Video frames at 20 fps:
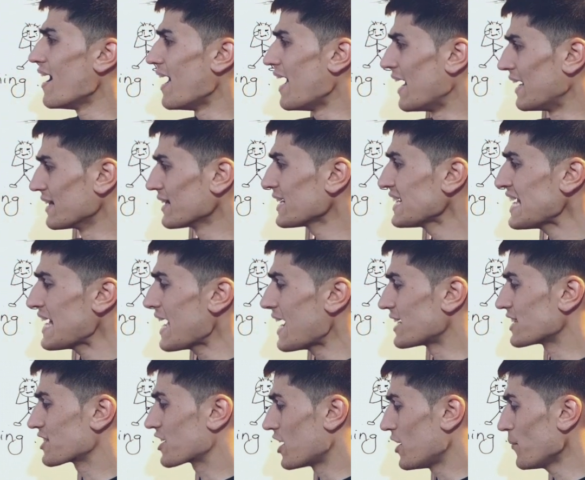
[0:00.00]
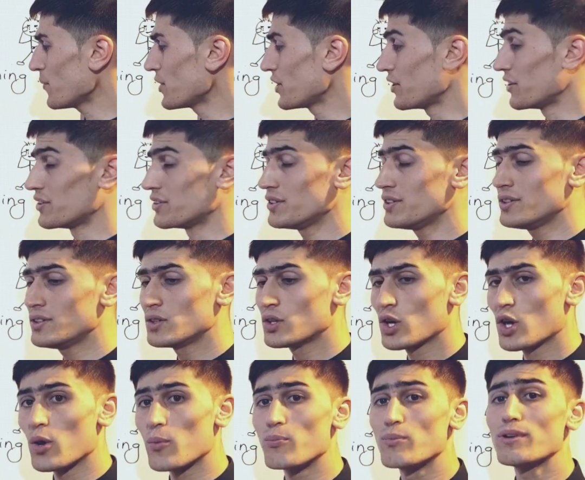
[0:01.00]
Ali had come here
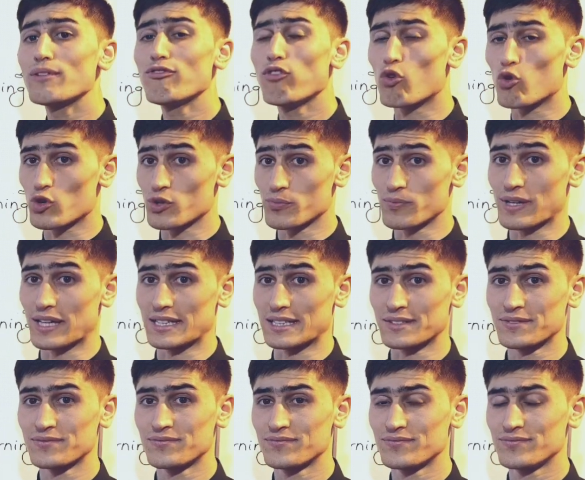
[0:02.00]
before me.